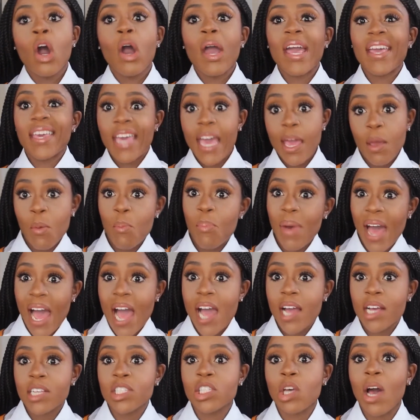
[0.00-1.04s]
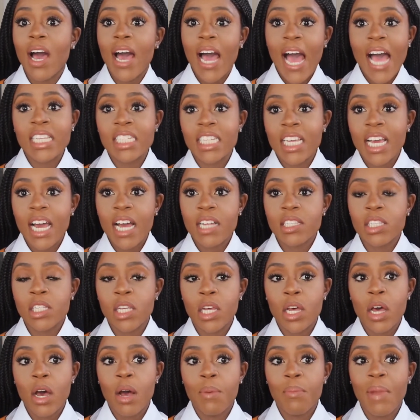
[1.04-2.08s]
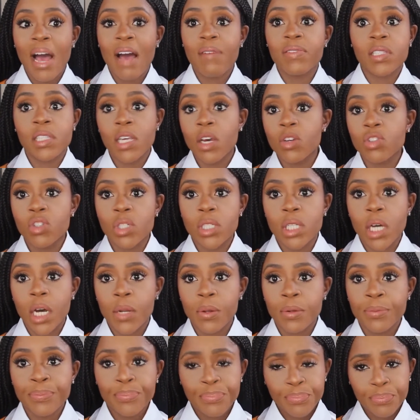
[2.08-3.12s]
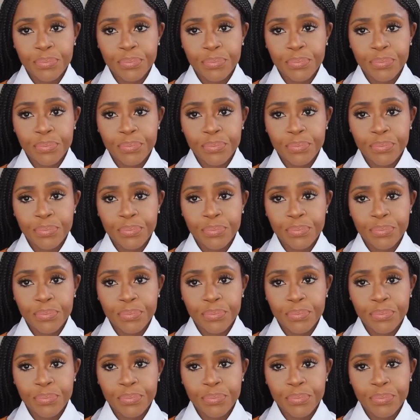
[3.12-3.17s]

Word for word: it came back so I actually had to um, have surgery done